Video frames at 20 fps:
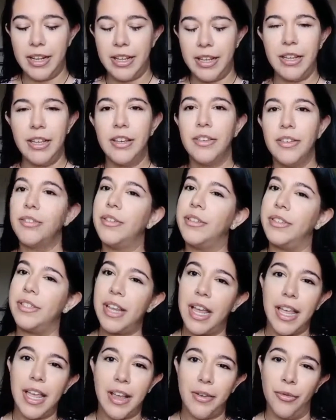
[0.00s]
Of
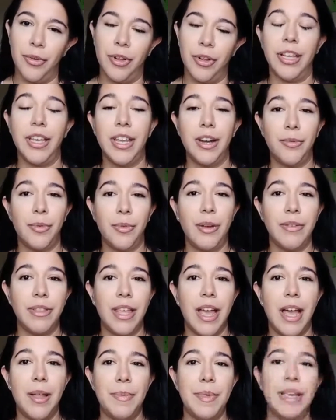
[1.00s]
course, I can't really get away
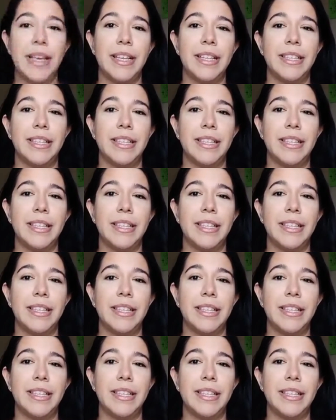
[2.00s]
with that